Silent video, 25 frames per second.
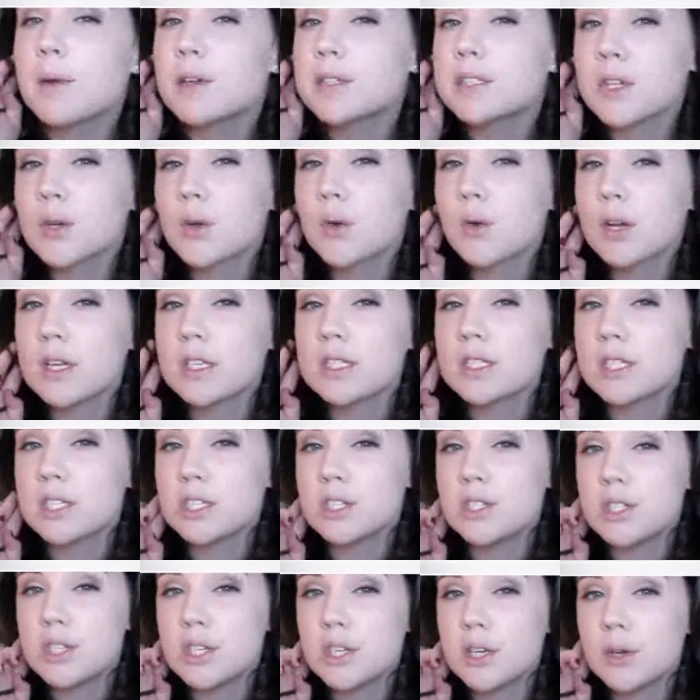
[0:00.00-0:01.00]
but I'm also going
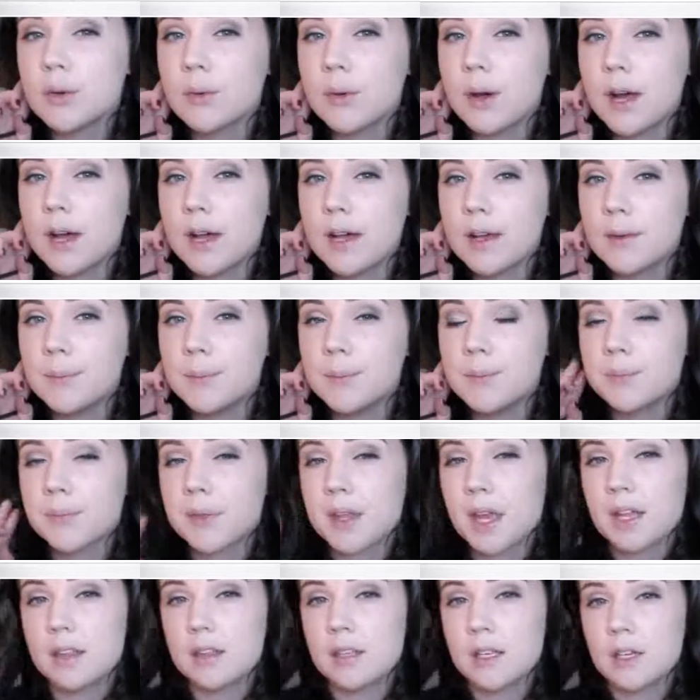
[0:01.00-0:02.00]
to do a
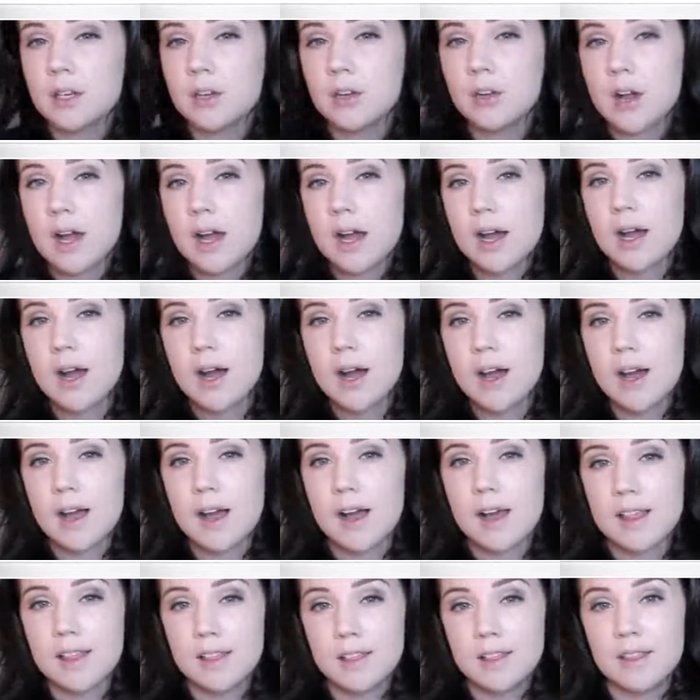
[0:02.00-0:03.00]
little
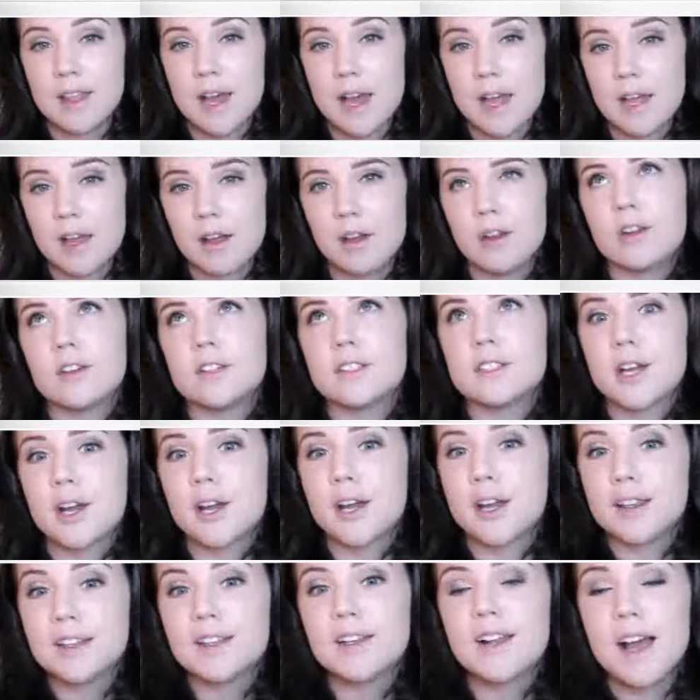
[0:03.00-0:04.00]

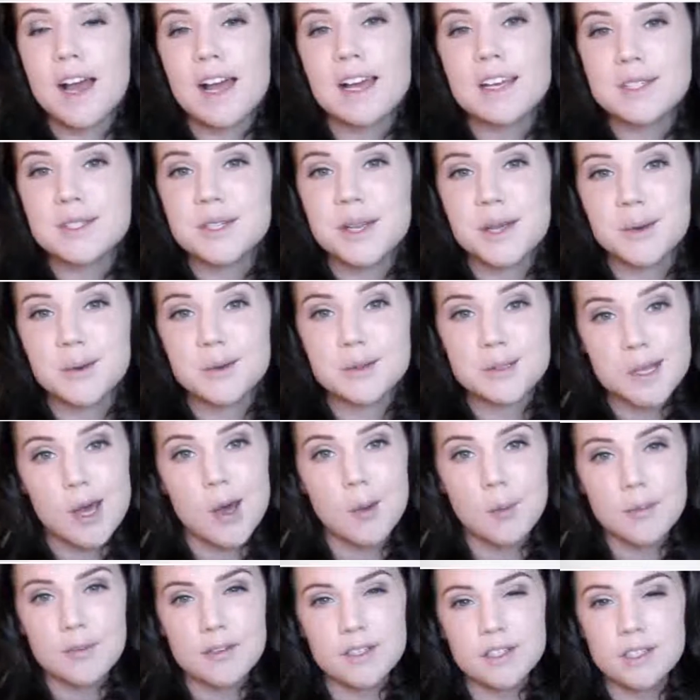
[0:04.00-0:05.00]
eyeshadow on
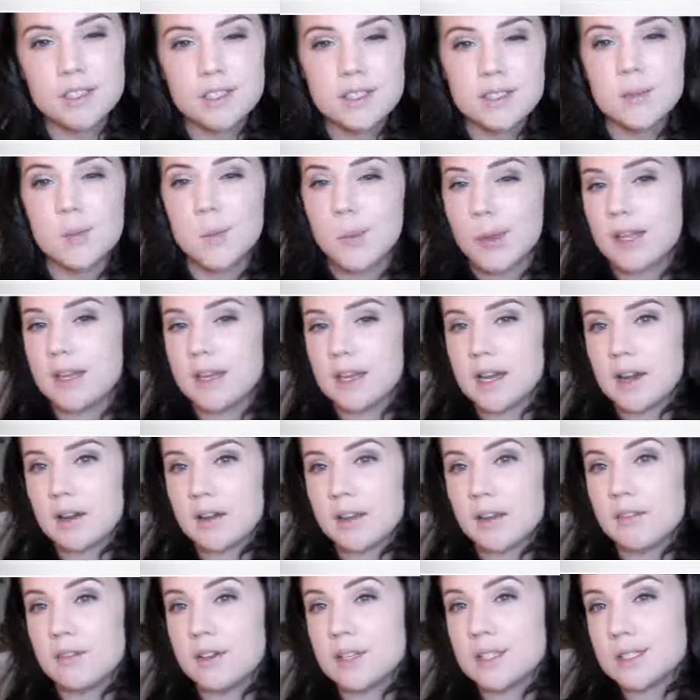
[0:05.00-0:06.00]
top of it just to blend it
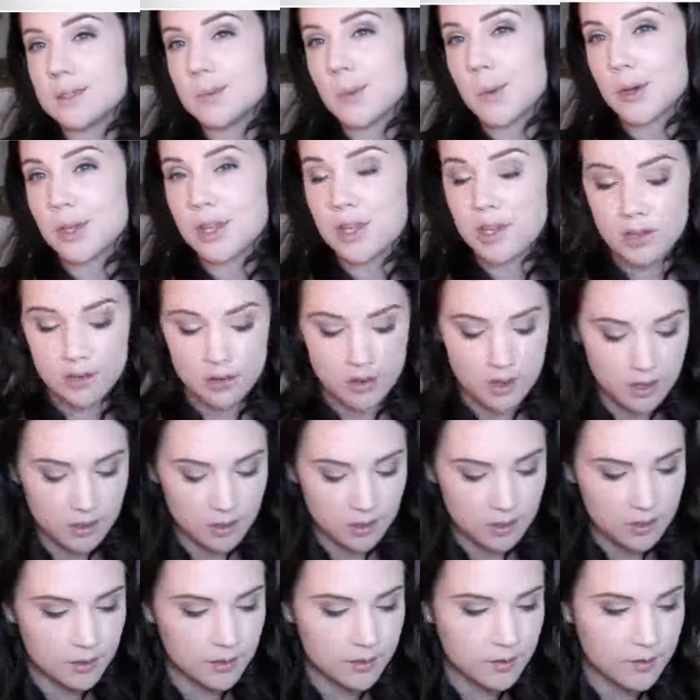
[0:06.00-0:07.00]
out, give it a smokier
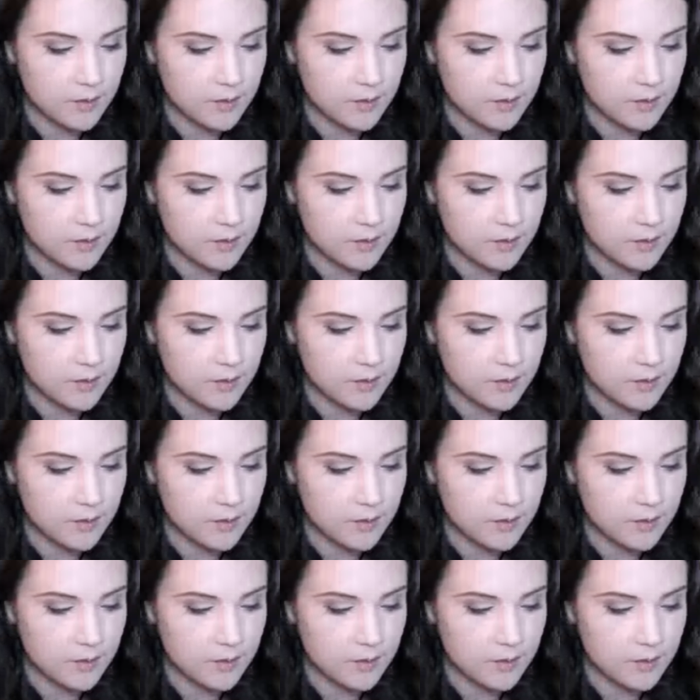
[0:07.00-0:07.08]
look.